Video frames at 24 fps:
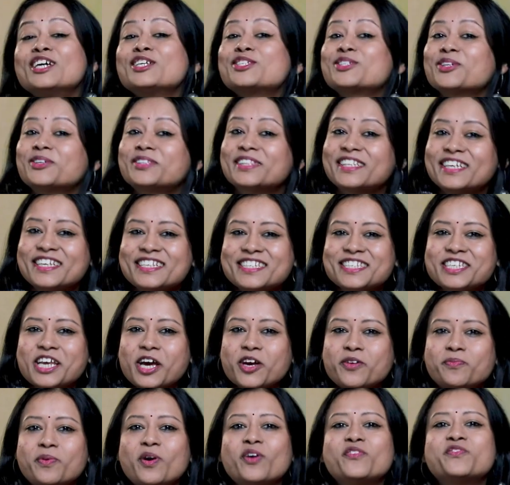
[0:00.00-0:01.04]
So this
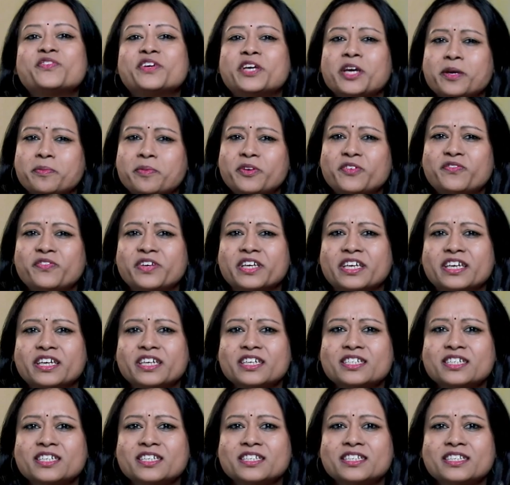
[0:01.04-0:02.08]
type of
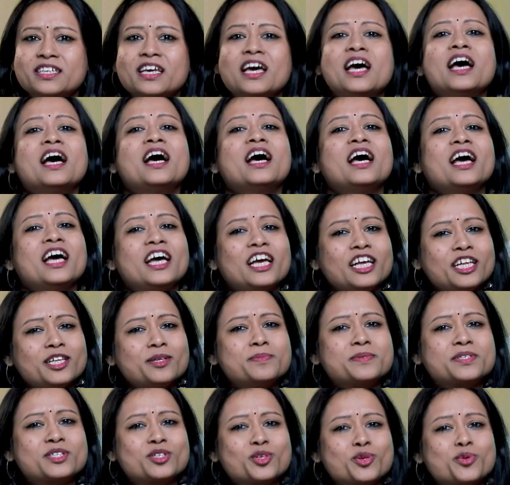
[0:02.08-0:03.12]
gamification
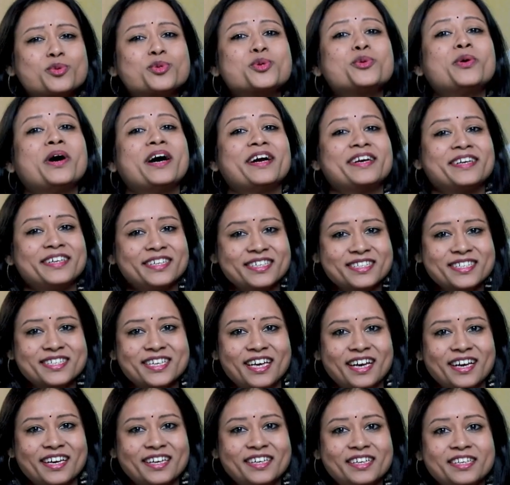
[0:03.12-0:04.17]
helps to
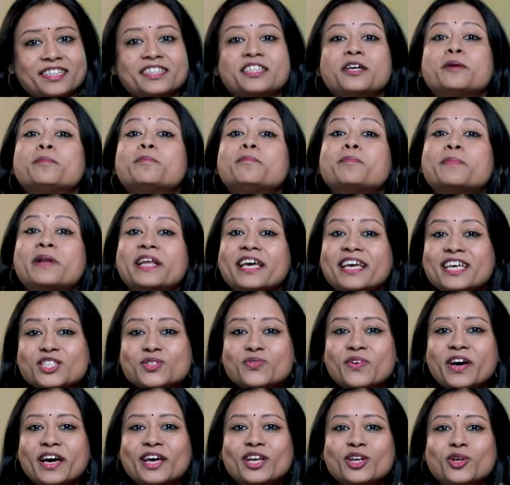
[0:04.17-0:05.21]
understand the place
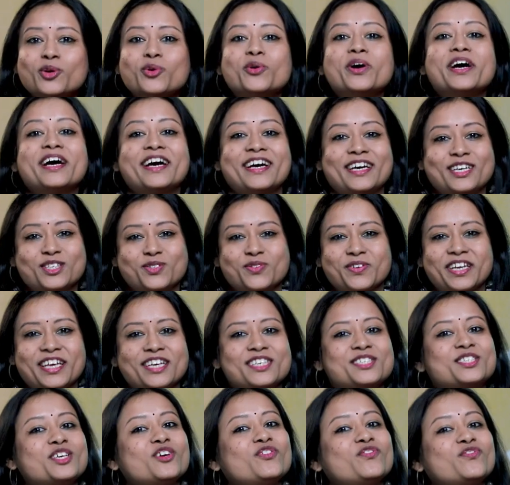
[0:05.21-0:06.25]
value as well
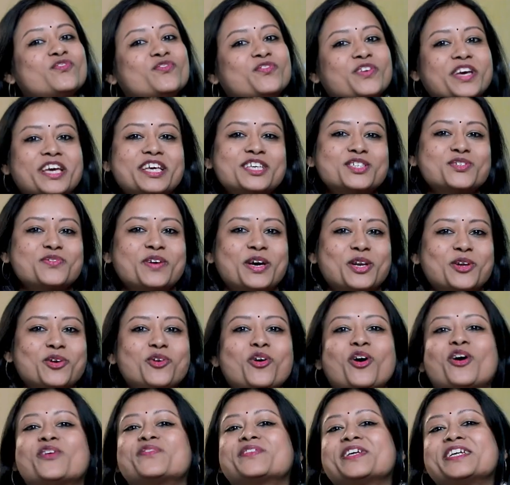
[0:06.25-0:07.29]
as the face value
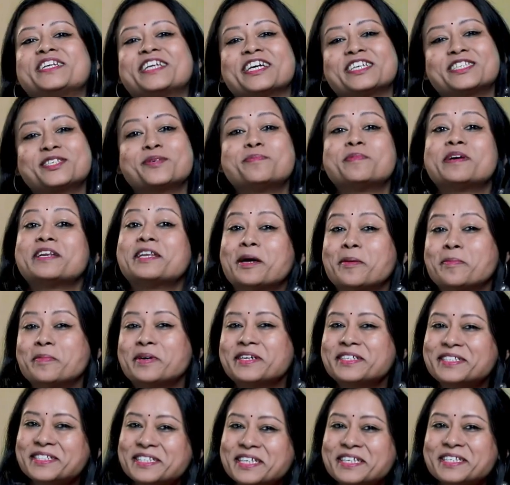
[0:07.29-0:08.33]
of the decimal
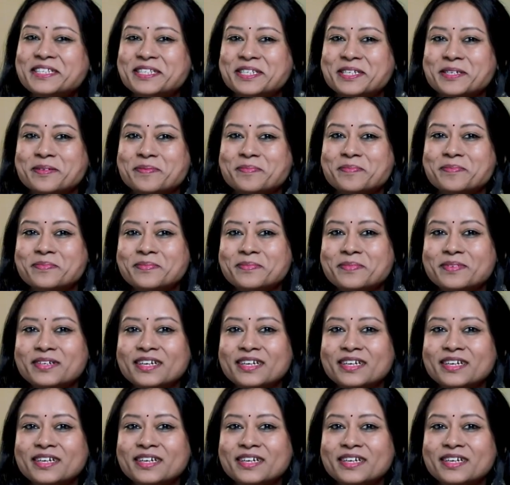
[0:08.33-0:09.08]
number system.